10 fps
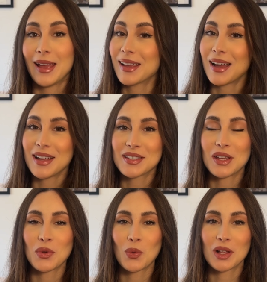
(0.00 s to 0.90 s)
Hey guys,
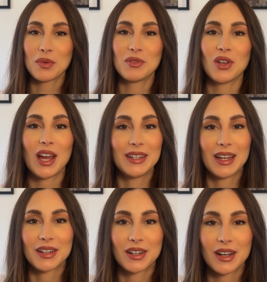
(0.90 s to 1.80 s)
and welcome to
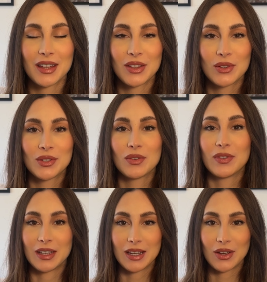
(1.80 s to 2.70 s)
another YouTube
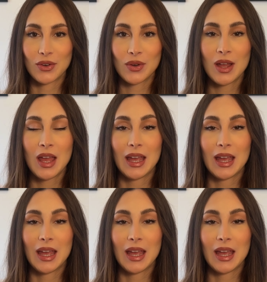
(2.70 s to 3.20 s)
video.